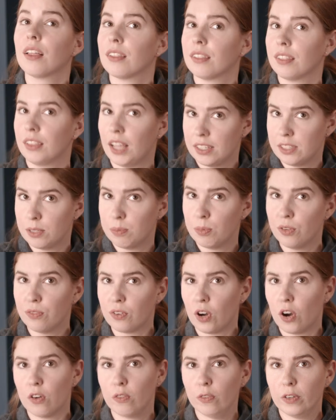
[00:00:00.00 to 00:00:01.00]
Let's move
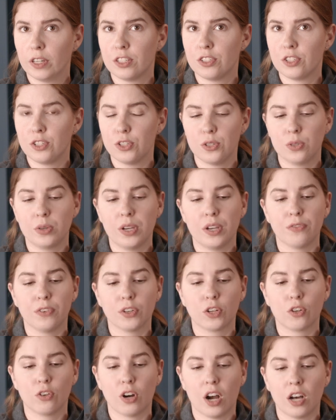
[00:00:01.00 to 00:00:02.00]
over to if a
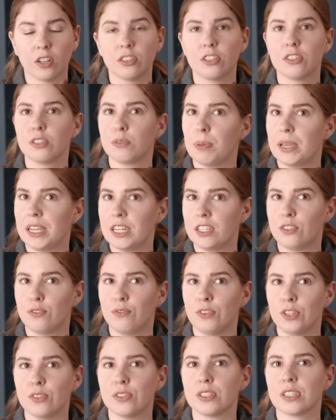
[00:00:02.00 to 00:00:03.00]
crawler's page
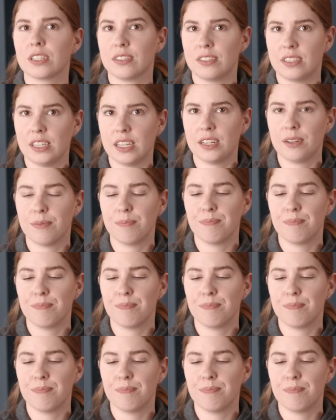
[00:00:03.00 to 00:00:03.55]
views exceed.